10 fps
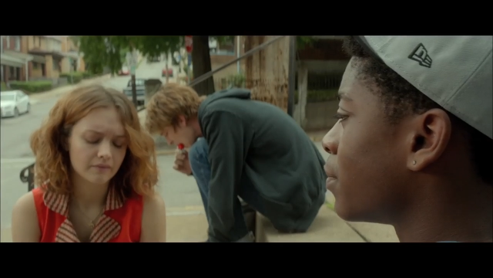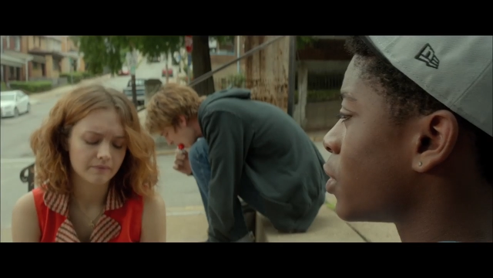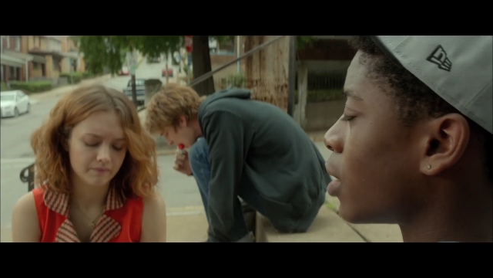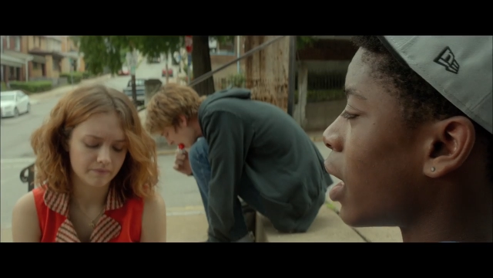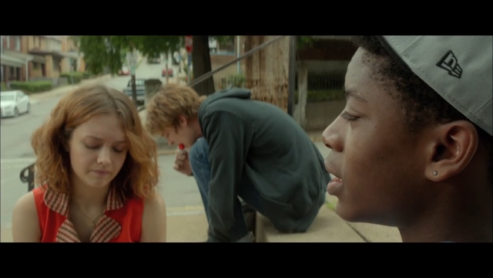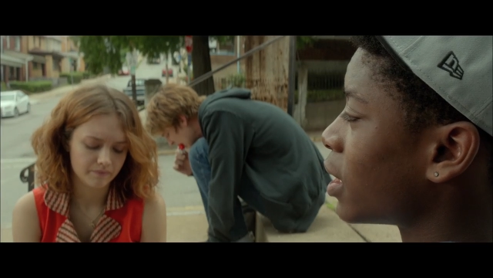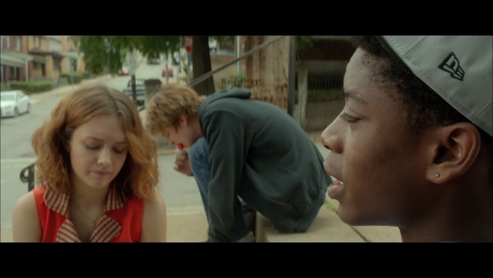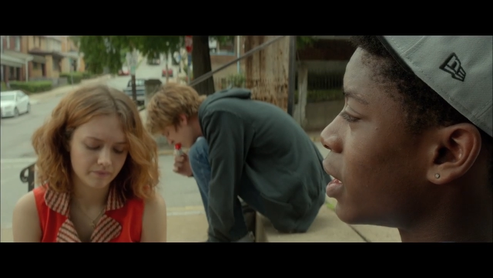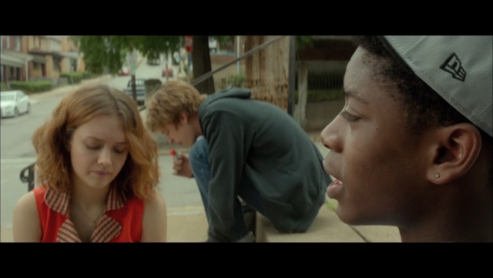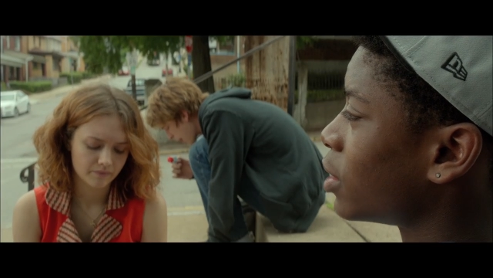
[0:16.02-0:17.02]
Speaker 1: So now he
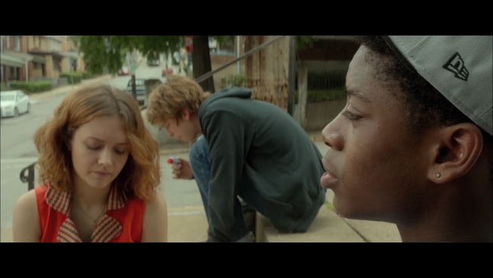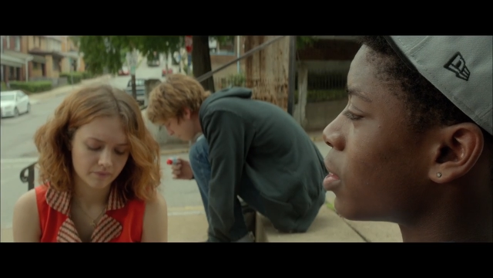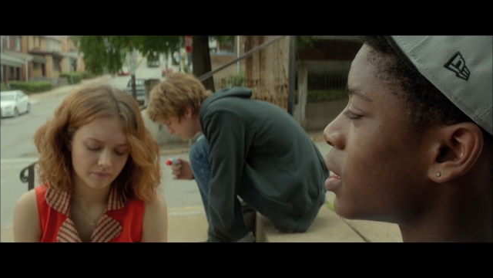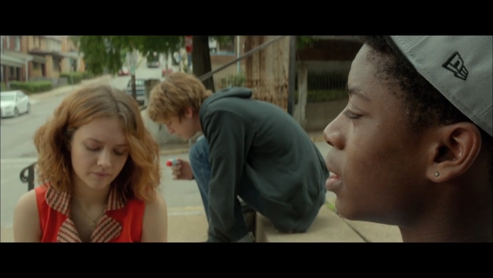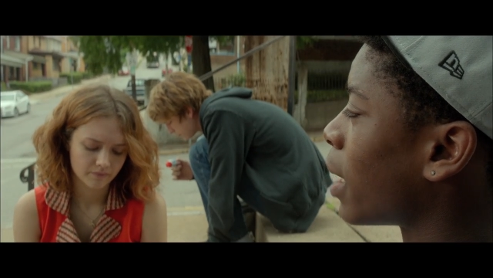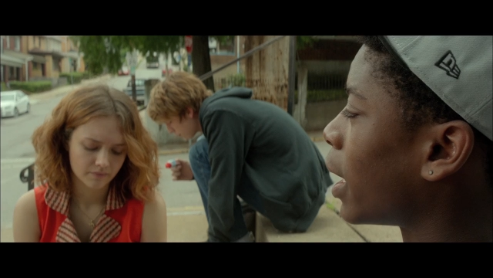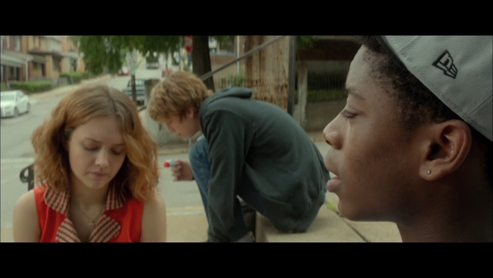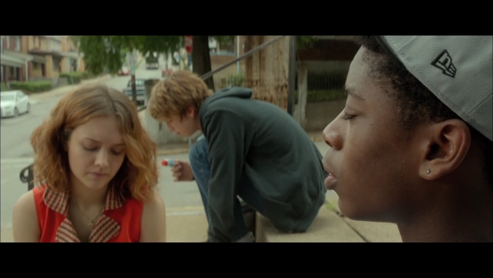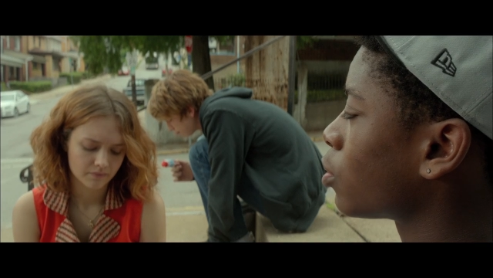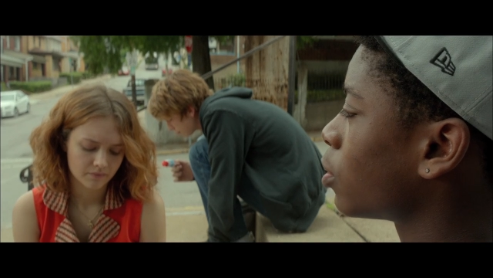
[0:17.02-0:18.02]
think he can't trust anybody
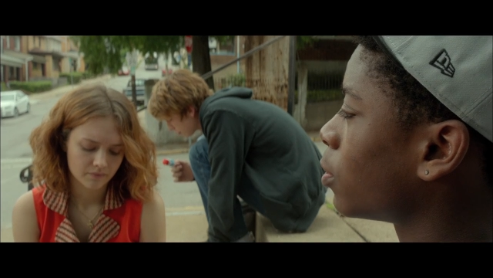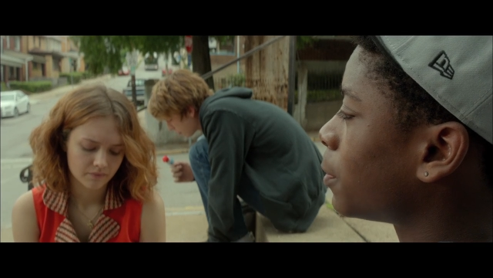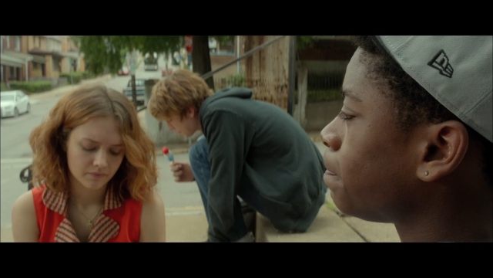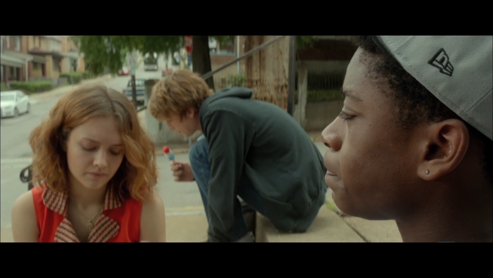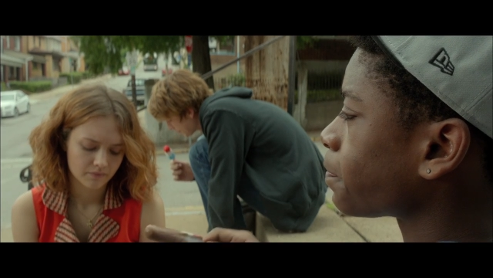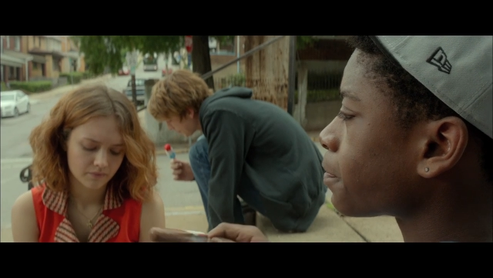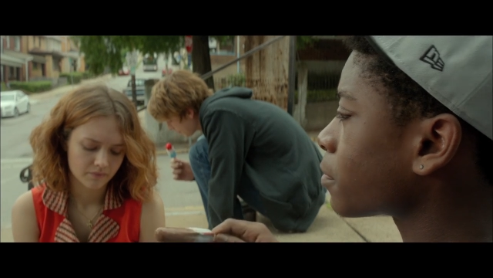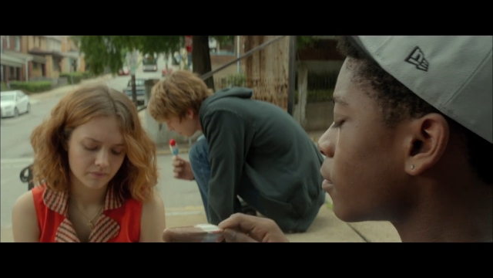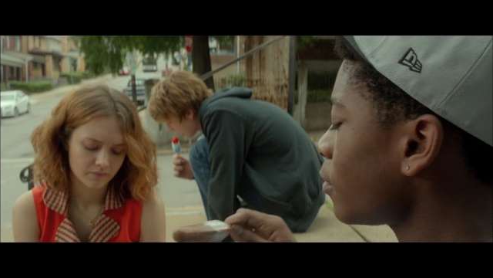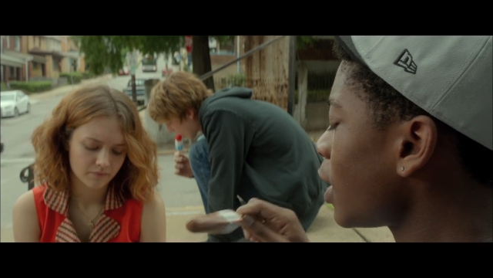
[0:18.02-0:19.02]
close to him.
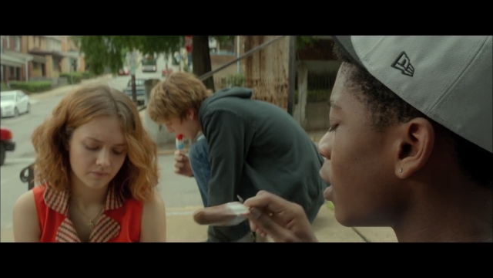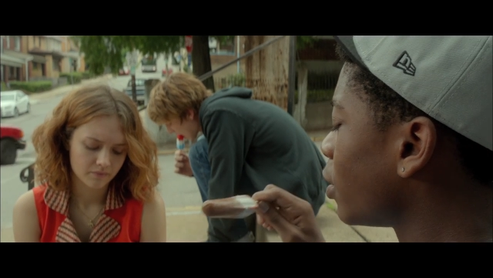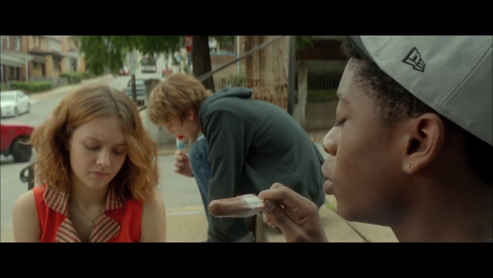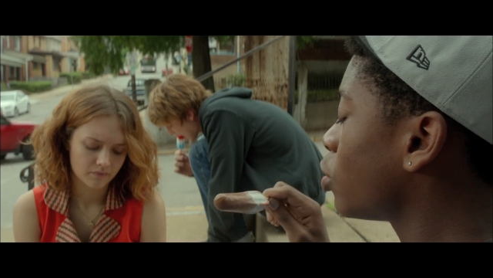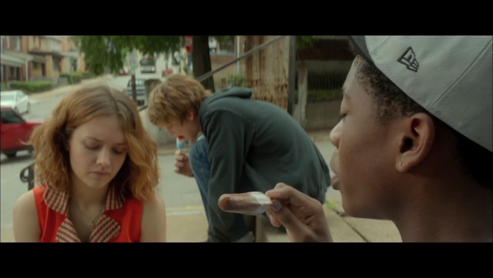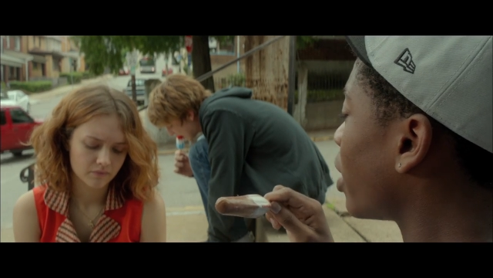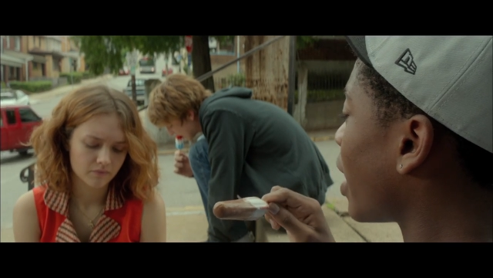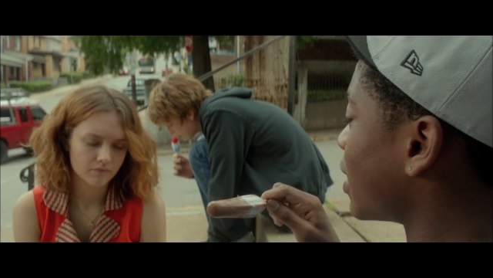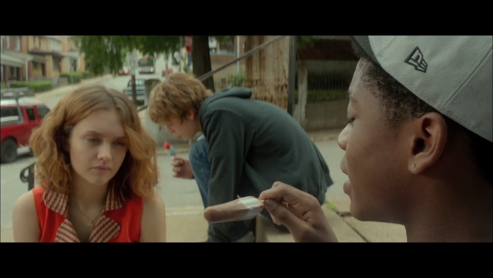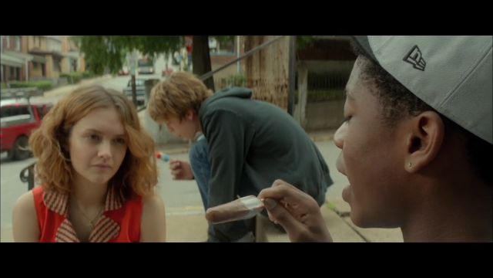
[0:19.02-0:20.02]
Dude's weird
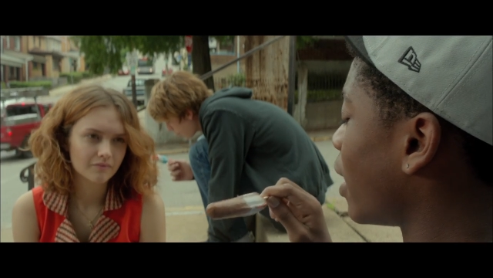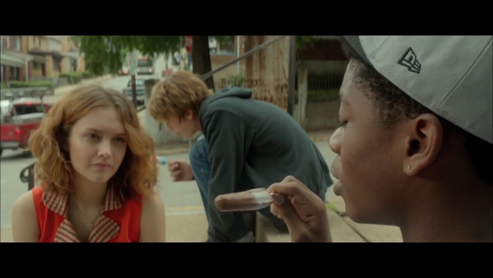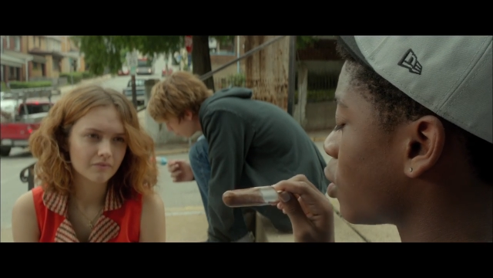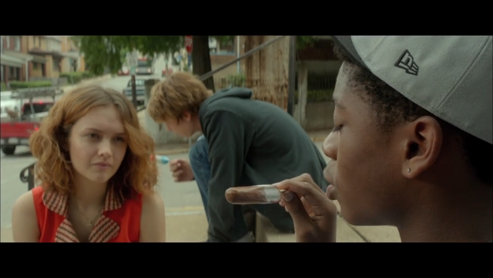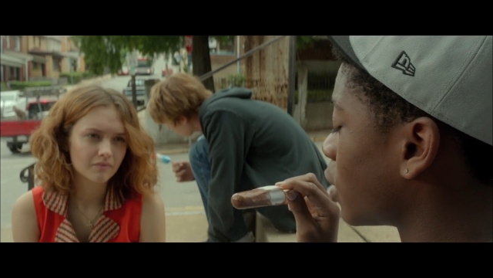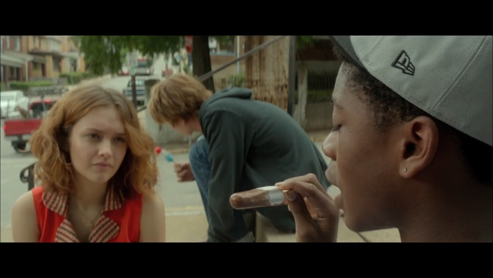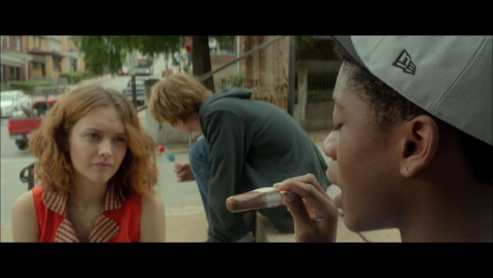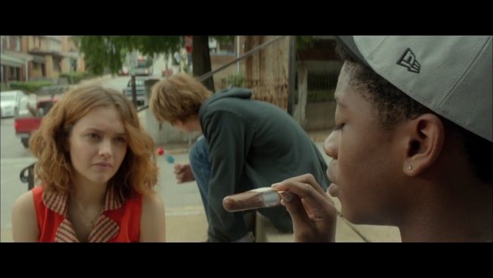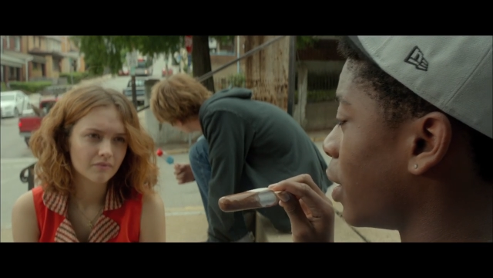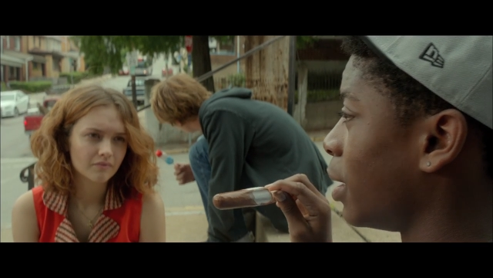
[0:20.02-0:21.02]
ass dad don't
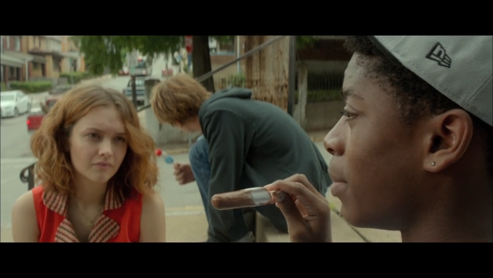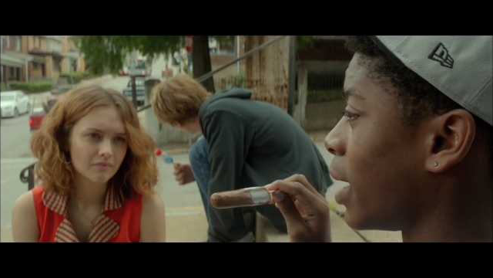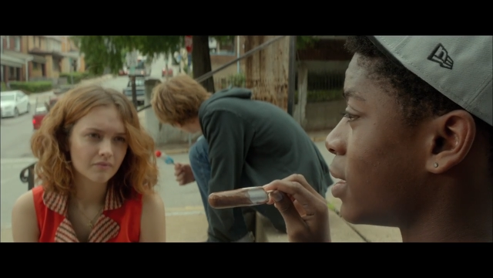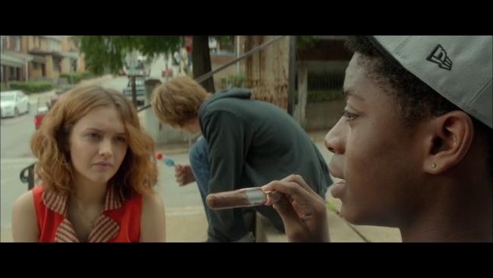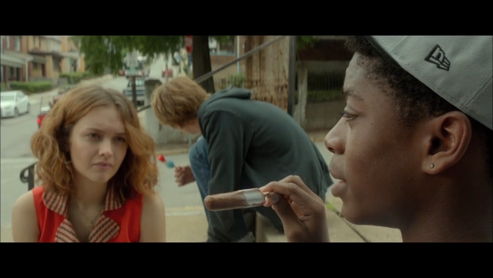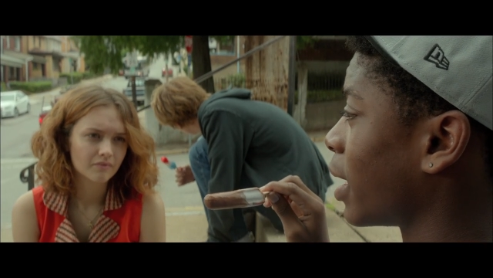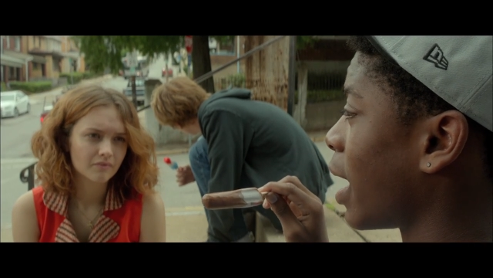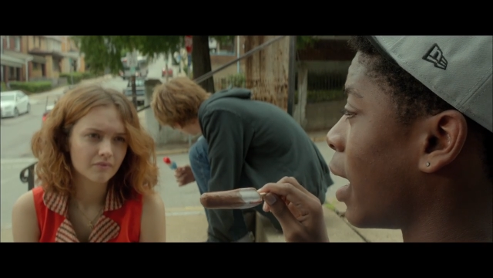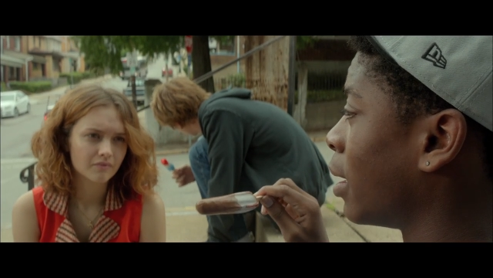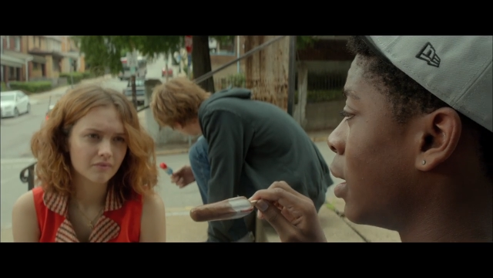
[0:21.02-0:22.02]
socialize with anybody except the
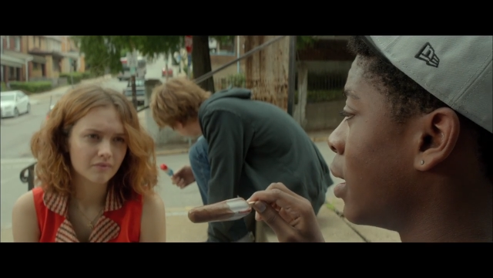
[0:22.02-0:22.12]
cat.